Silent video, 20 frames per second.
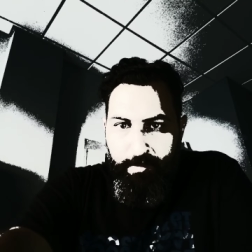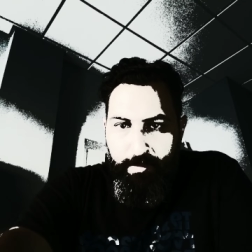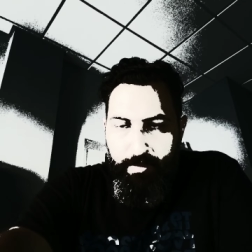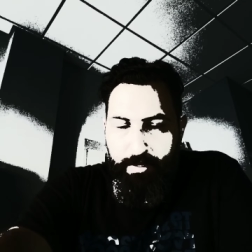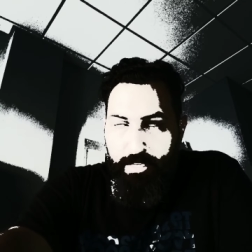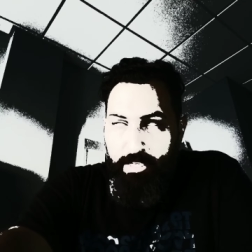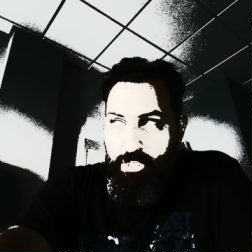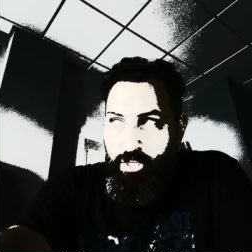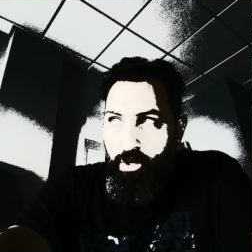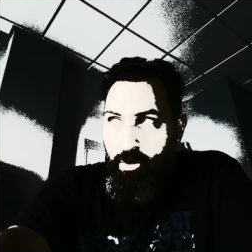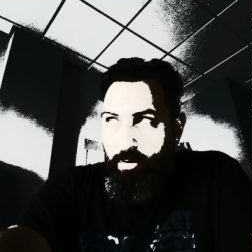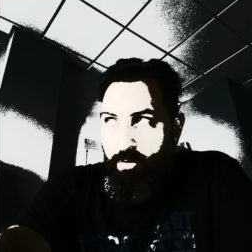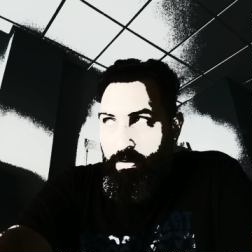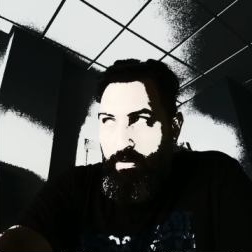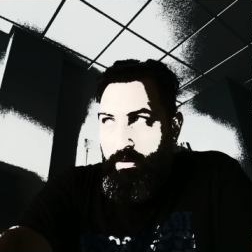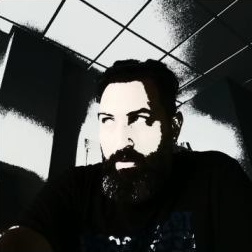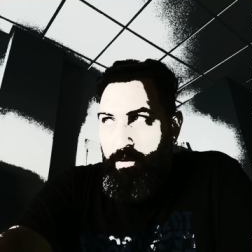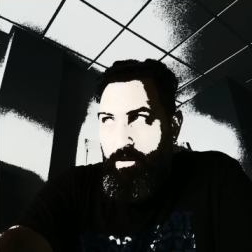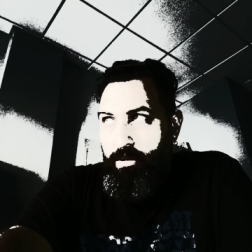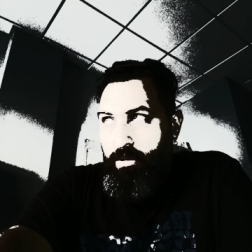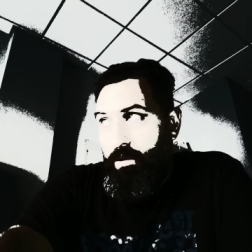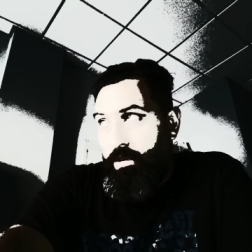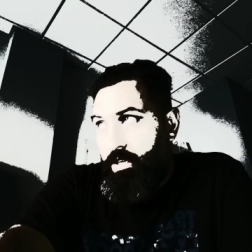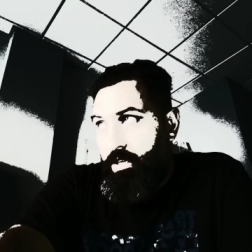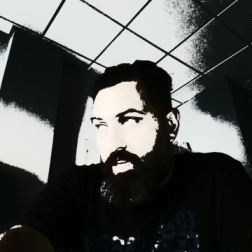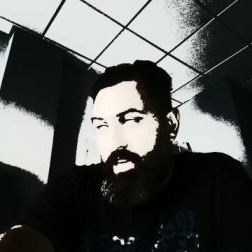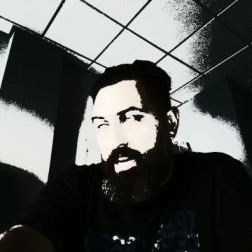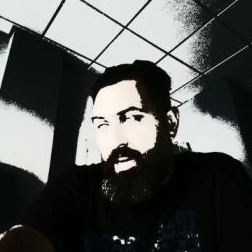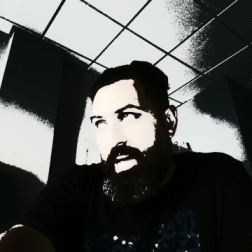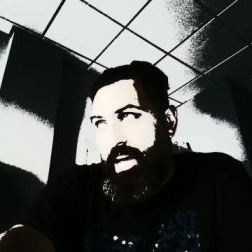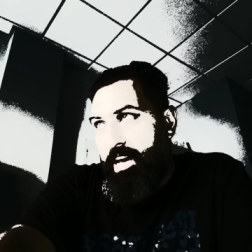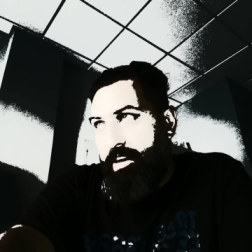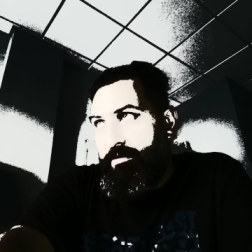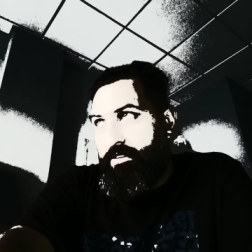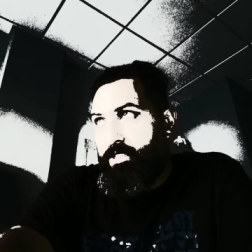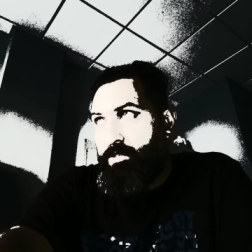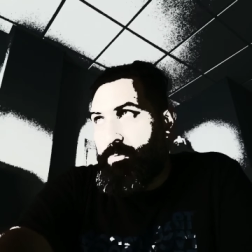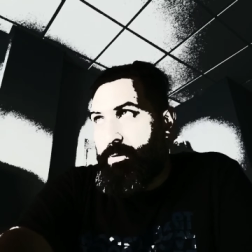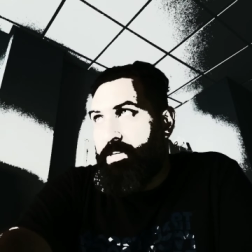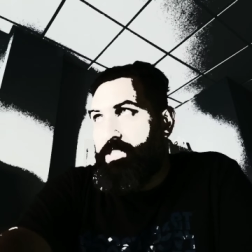So you're going to have
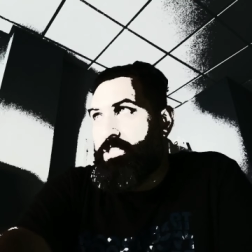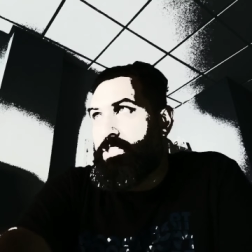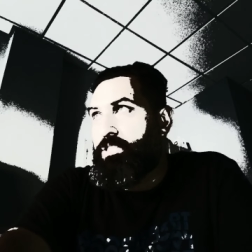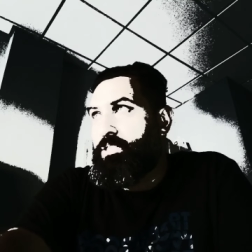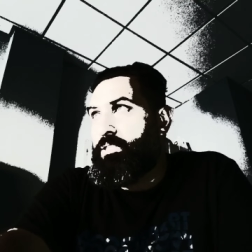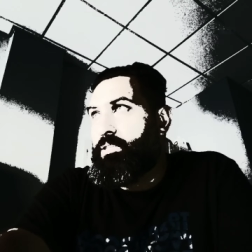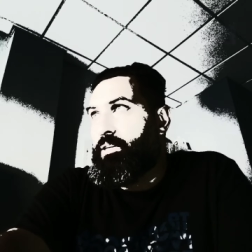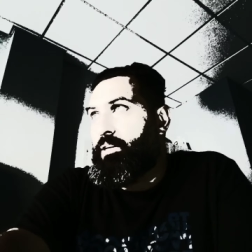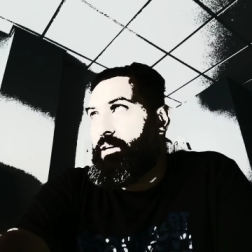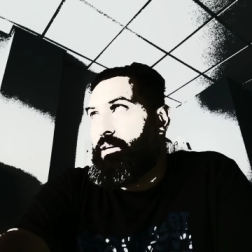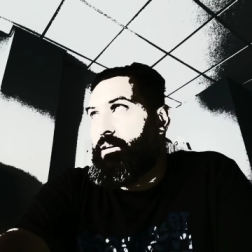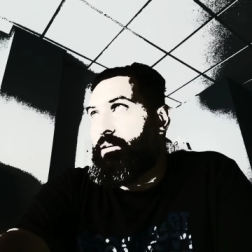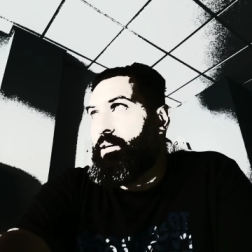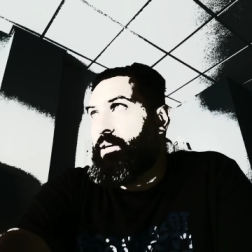expressions that are